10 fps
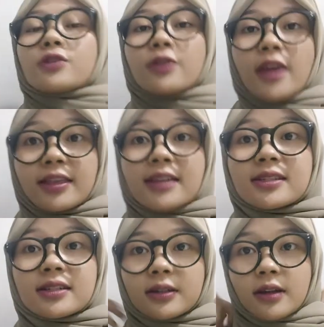So yeah,
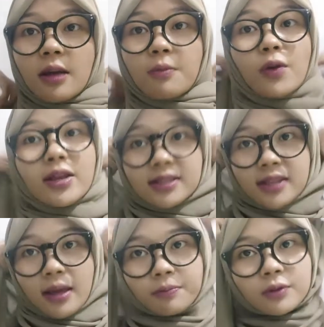that's the number one
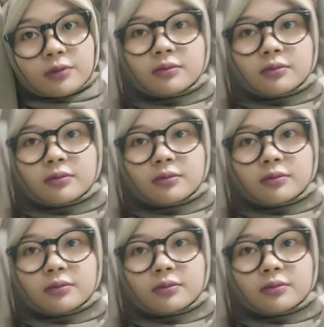step.